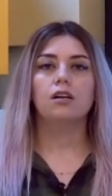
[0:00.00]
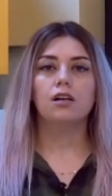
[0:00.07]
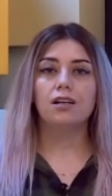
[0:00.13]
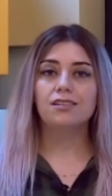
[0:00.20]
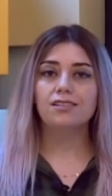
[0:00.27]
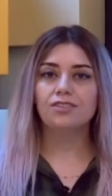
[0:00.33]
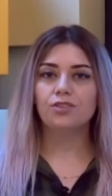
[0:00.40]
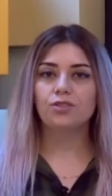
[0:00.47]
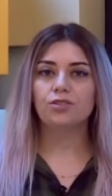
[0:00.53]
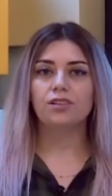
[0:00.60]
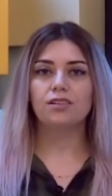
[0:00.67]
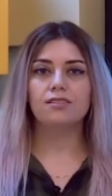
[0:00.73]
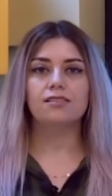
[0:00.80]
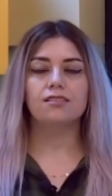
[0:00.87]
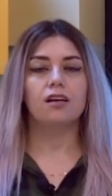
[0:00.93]
Hi
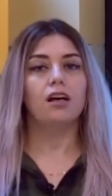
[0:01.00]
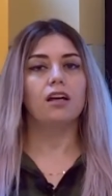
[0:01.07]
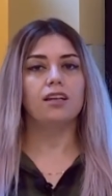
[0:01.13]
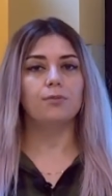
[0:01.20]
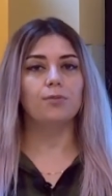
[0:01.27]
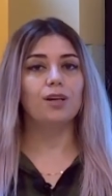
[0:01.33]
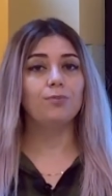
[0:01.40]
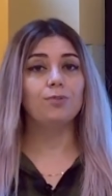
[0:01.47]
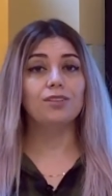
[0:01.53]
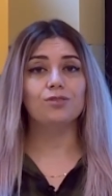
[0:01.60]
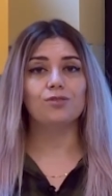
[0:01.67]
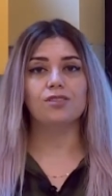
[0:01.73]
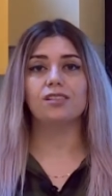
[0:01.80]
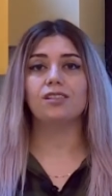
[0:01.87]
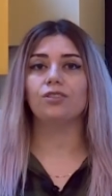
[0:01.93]
students, I am happy to
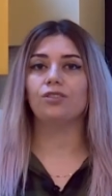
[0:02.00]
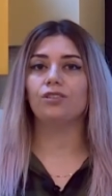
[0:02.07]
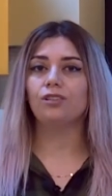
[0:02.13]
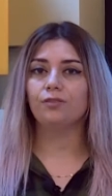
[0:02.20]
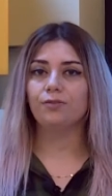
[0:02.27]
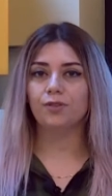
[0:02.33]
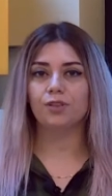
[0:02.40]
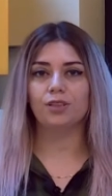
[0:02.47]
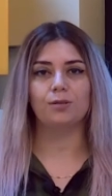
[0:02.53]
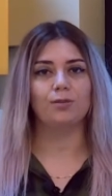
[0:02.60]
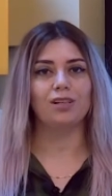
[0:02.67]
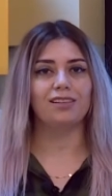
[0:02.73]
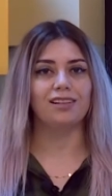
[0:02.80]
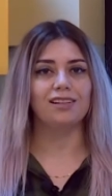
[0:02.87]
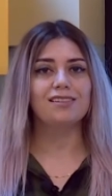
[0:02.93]
see all of you in my
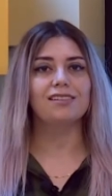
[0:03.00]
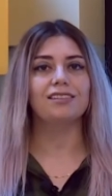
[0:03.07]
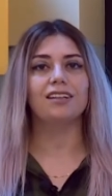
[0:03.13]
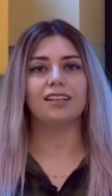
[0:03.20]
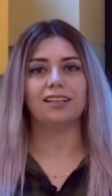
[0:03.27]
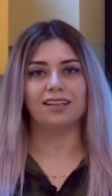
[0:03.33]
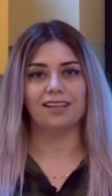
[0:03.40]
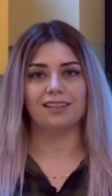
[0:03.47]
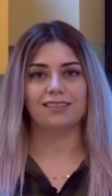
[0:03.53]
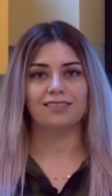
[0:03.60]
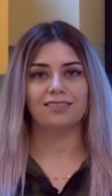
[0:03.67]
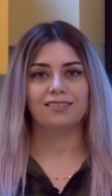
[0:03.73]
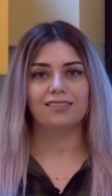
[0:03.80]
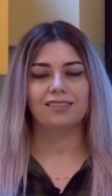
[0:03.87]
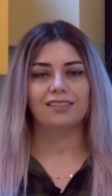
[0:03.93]
lesson again.
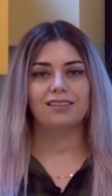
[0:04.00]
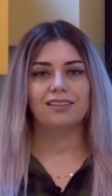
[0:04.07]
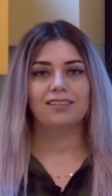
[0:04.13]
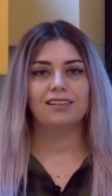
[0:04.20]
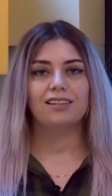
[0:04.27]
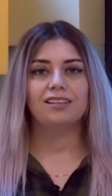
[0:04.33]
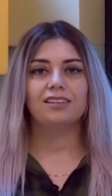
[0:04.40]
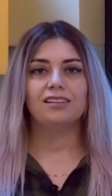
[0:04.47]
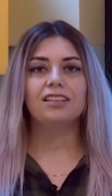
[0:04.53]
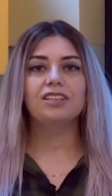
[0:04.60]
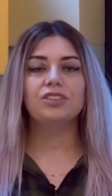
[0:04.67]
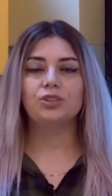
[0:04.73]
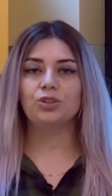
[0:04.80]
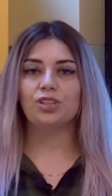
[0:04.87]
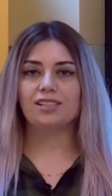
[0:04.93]
In
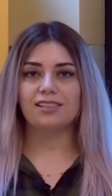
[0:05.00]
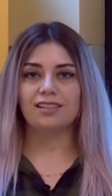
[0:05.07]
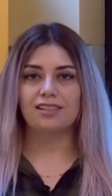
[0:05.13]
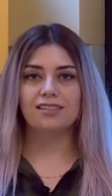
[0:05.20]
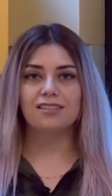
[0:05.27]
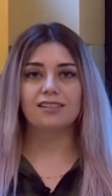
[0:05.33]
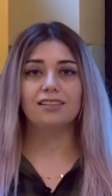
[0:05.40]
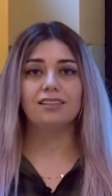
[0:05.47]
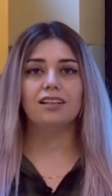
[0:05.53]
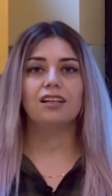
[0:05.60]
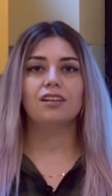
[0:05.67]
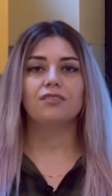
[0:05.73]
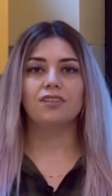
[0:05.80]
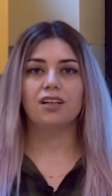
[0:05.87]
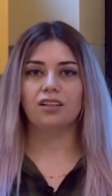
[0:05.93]
today's lesson,
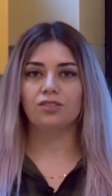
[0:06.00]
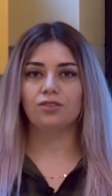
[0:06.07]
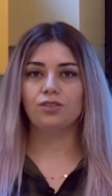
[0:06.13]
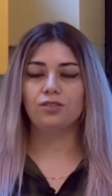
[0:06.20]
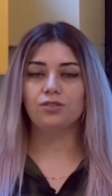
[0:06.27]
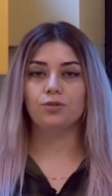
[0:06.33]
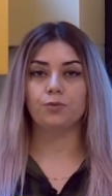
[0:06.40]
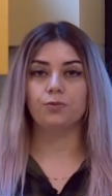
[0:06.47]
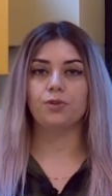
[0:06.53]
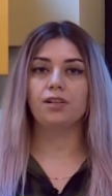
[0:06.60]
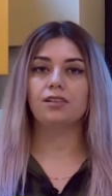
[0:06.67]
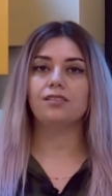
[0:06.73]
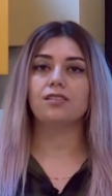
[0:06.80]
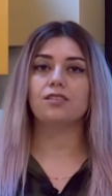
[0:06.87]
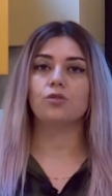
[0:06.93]
we are going to
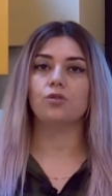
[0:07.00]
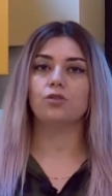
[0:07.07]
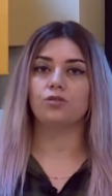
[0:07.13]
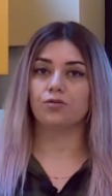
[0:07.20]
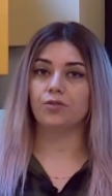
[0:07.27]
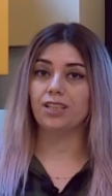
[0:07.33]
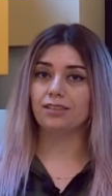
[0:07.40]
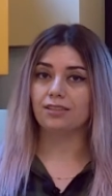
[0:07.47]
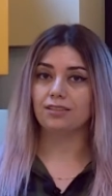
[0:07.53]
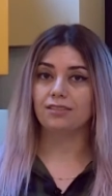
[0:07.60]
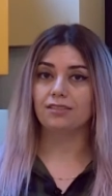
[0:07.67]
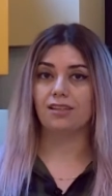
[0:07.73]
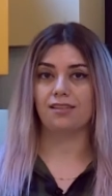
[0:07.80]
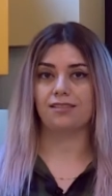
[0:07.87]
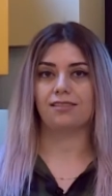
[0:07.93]
practice on reading
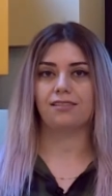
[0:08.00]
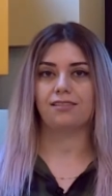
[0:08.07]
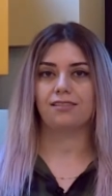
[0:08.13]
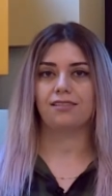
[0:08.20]
task,